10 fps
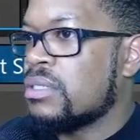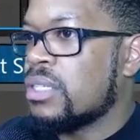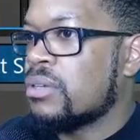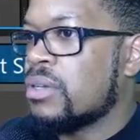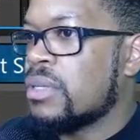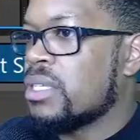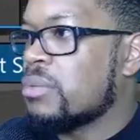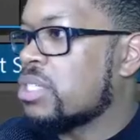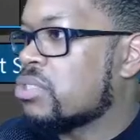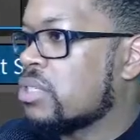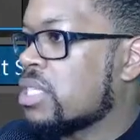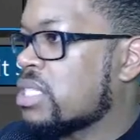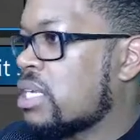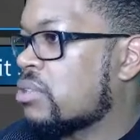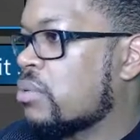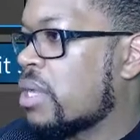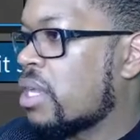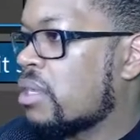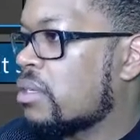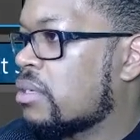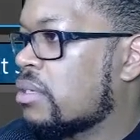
That way we can make sure that's out the way.